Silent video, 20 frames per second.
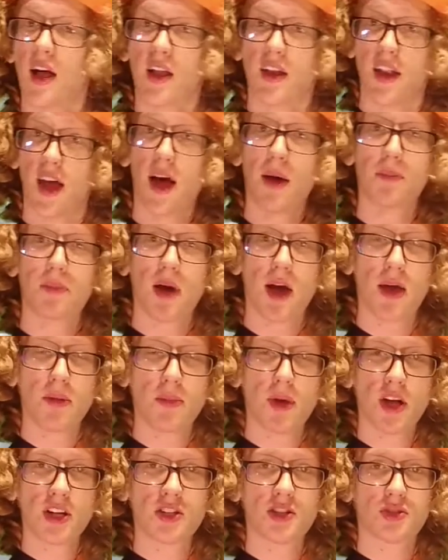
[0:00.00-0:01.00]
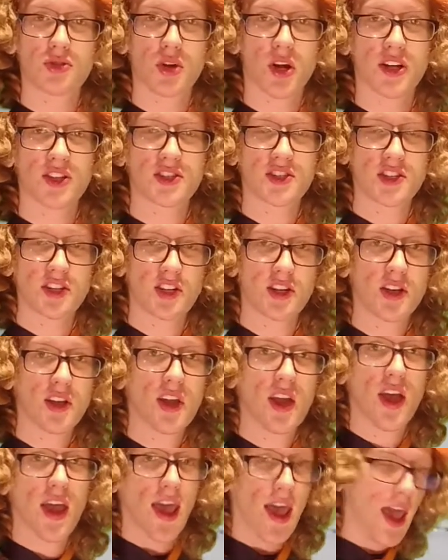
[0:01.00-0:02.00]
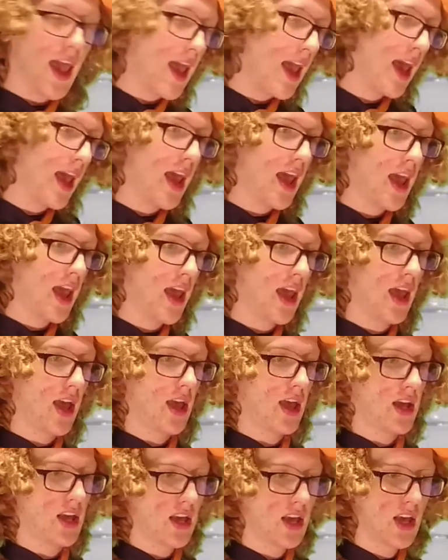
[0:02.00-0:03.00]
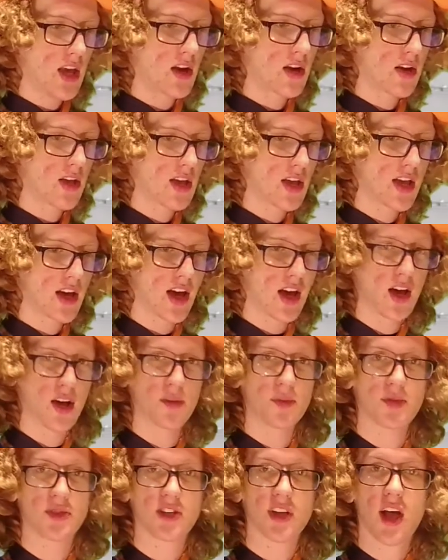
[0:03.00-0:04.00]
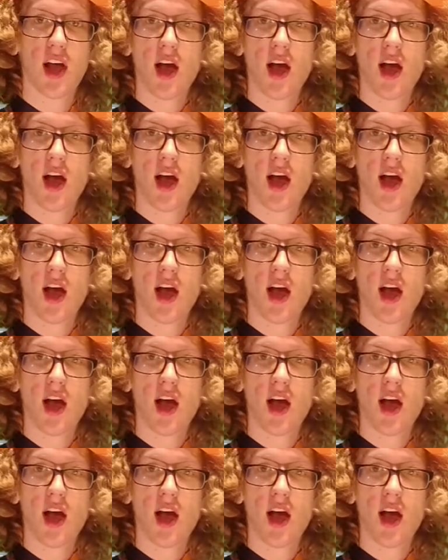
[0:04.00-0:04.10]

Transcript: Not by much, Trotson. Hey, here he comes.